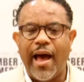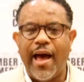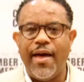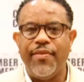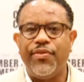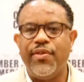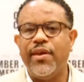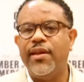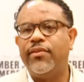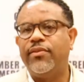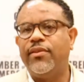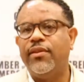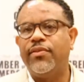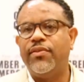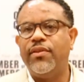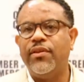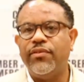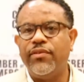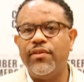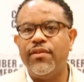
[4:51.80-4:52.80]
I think that
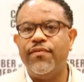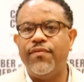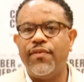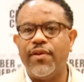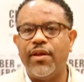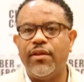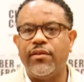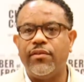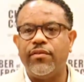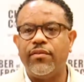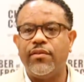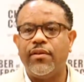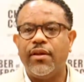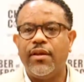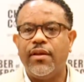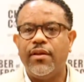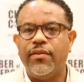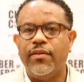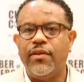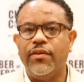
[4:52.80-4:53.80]
this event,
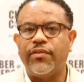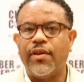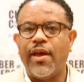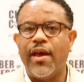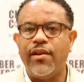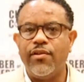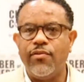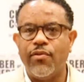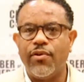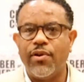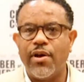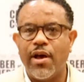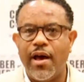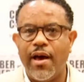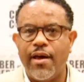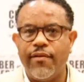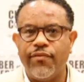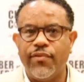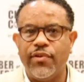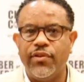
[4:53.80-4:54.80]
this annual
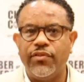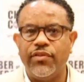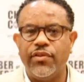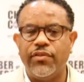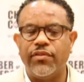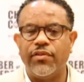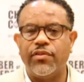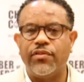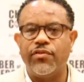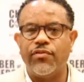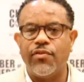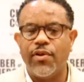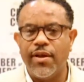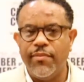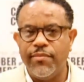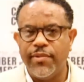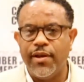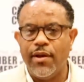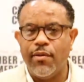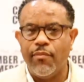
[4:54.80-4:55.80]
conference is
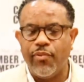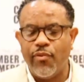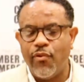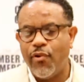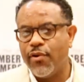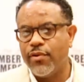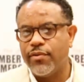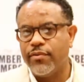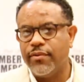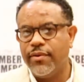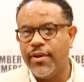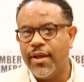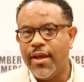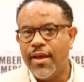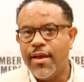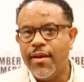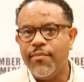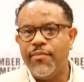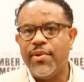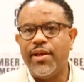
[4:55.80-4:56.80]
extremely important
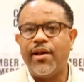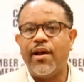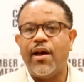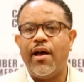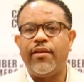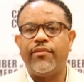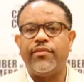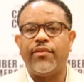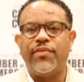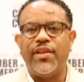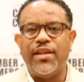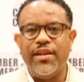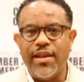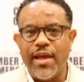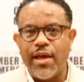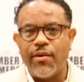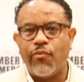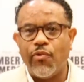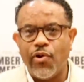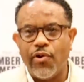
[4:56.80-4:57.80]
because of the
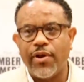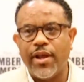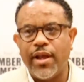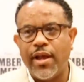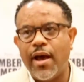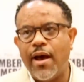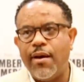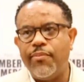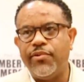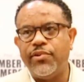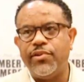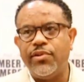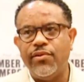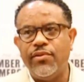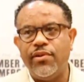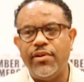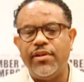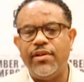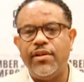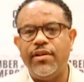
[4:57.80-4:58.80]
networking
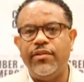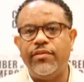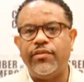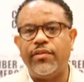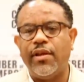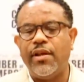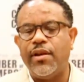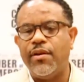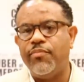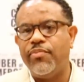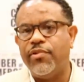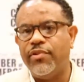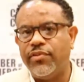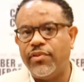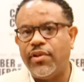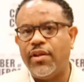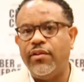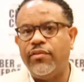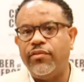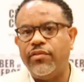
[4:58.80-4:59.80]
opportunities that it
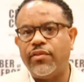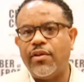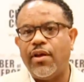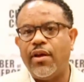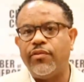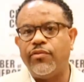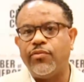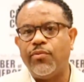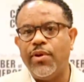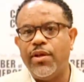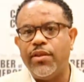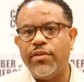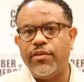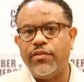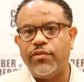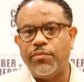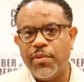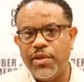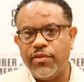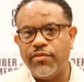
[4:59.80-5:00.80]
presents us with
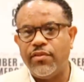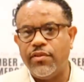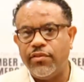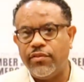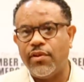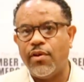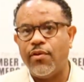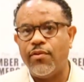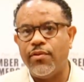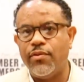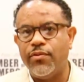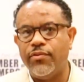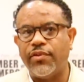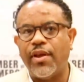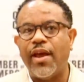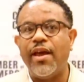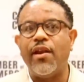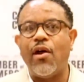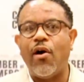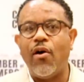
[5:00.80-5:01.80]
as business owners
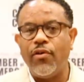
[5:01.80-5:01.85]
and